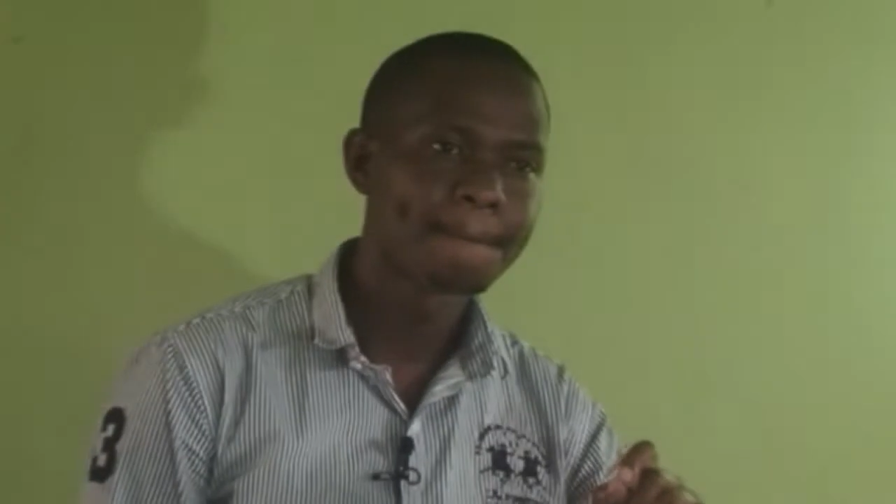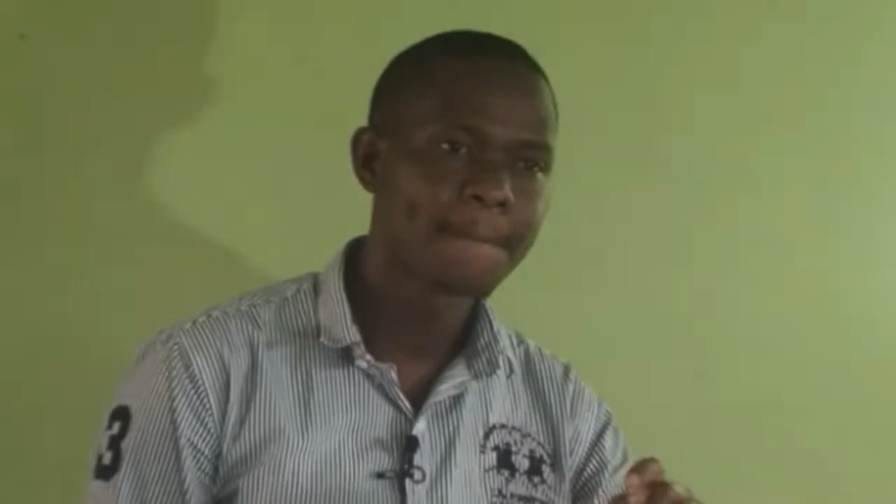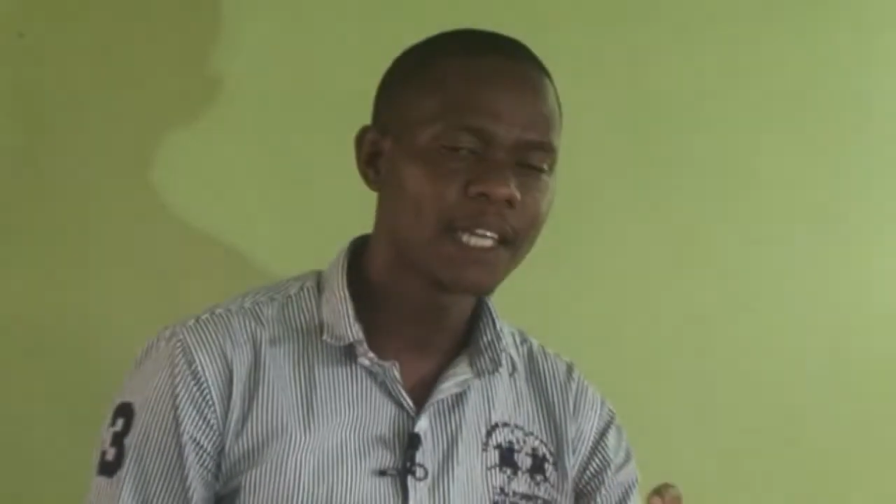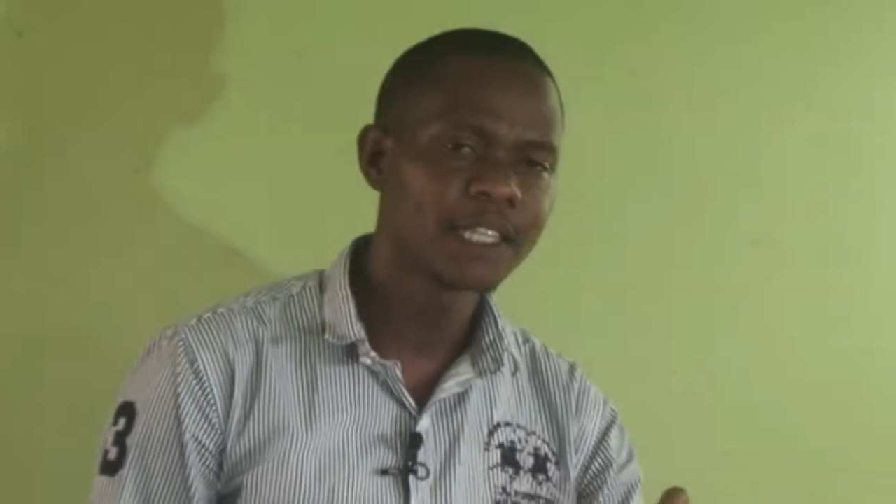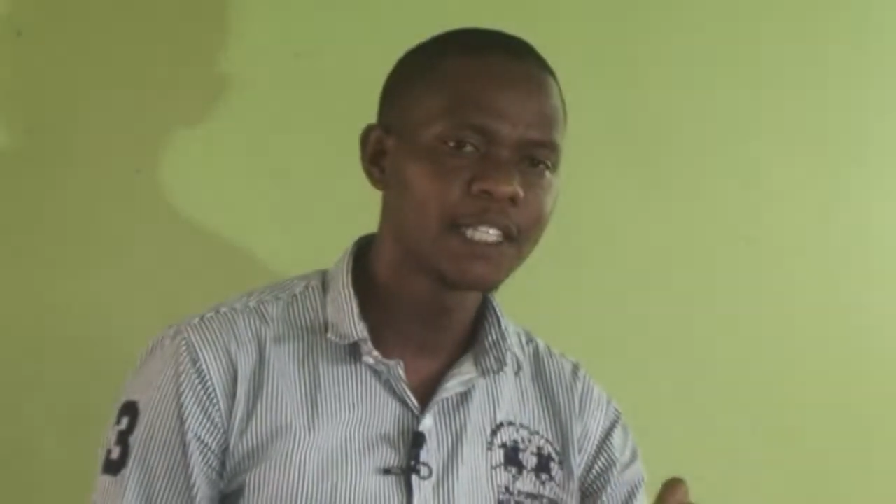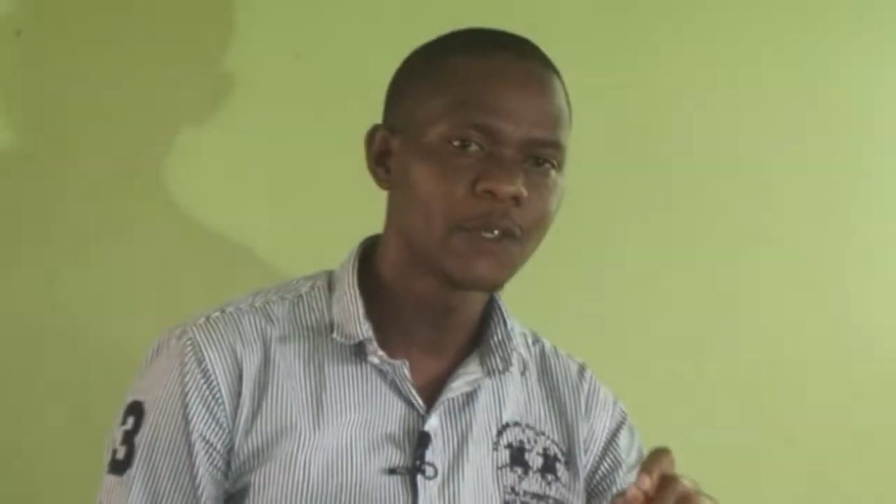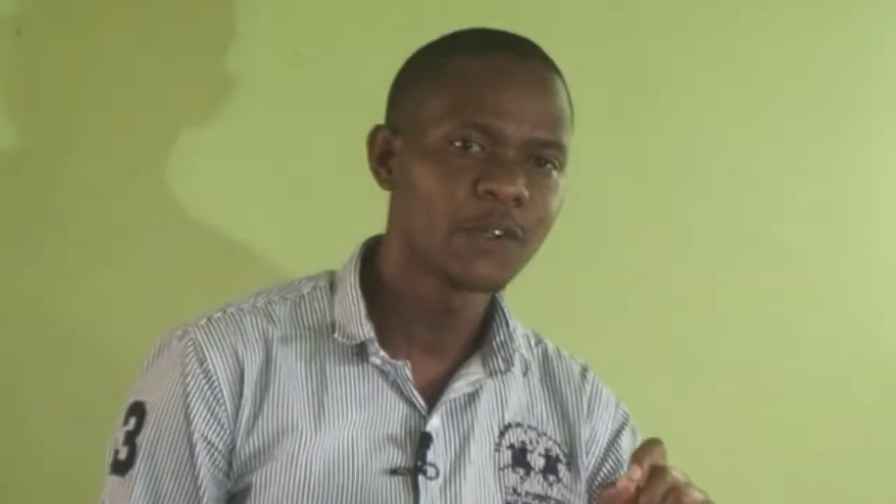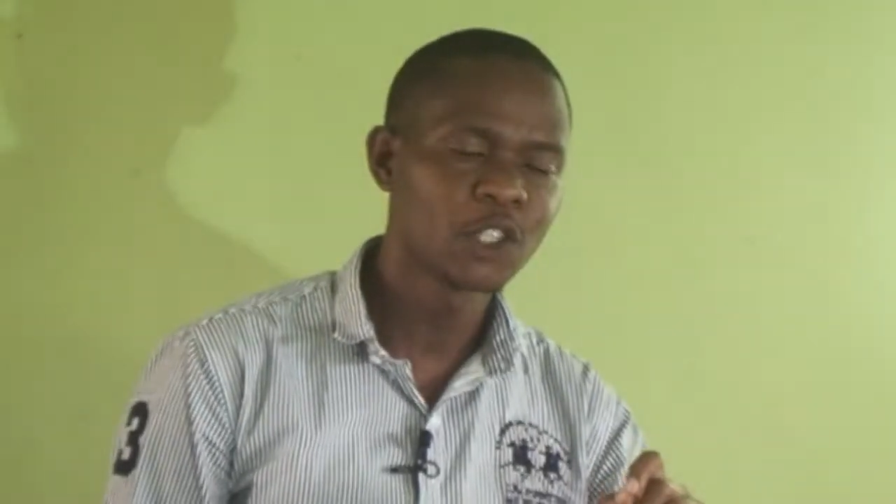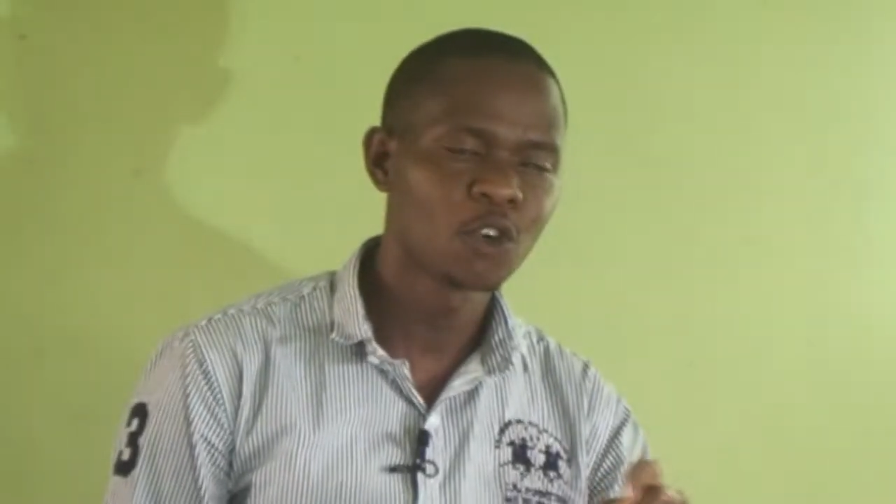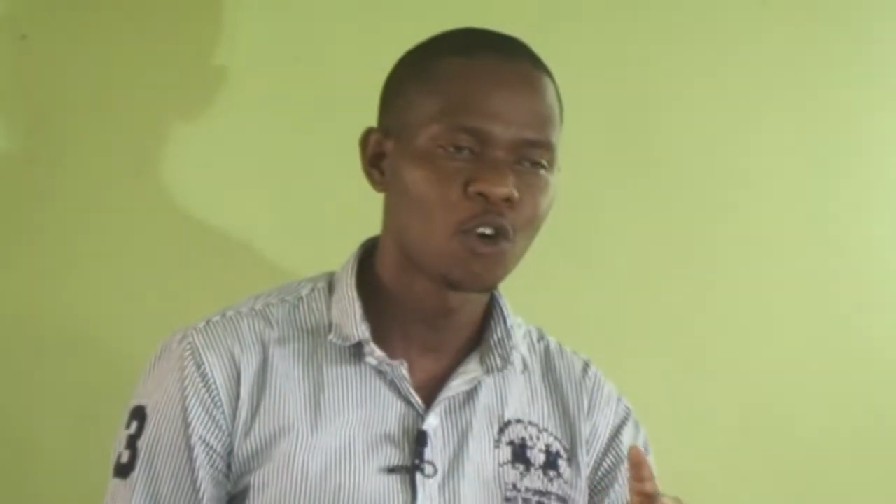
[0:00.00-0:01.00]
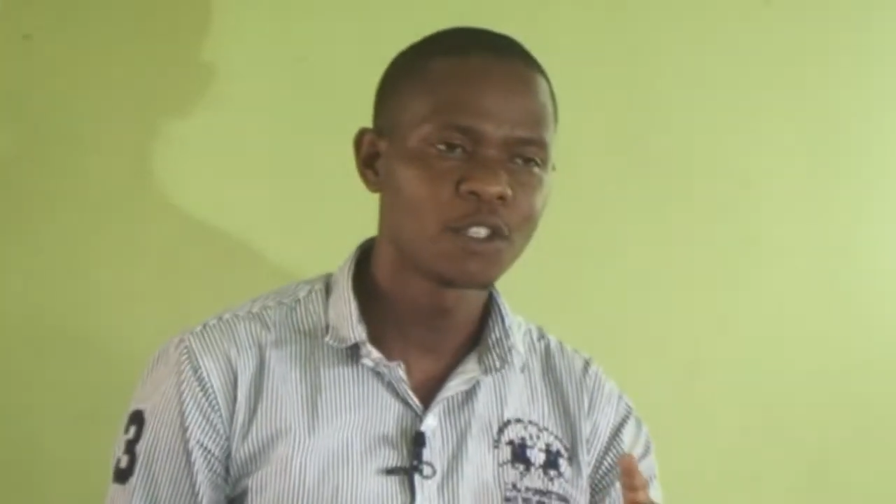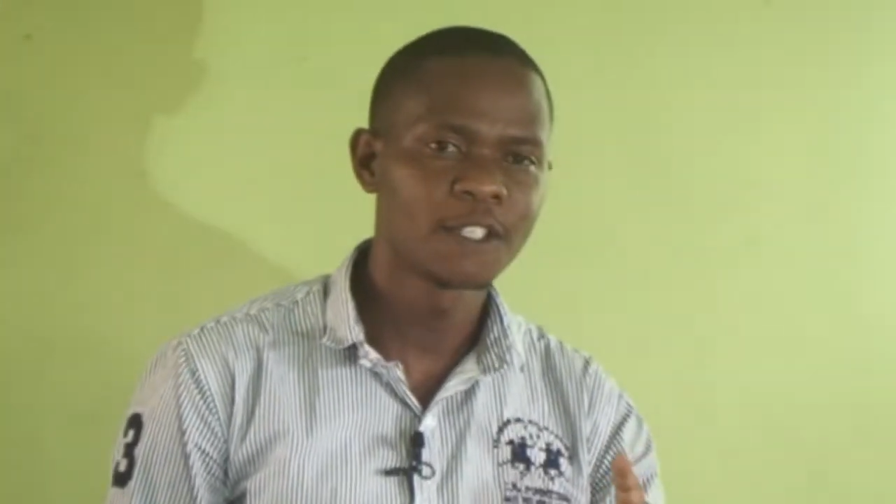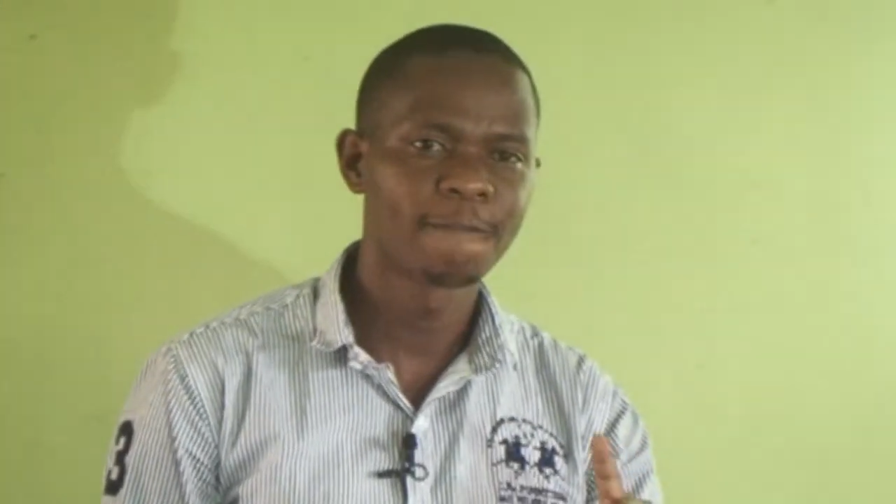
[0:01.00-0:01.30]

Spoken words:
party which called the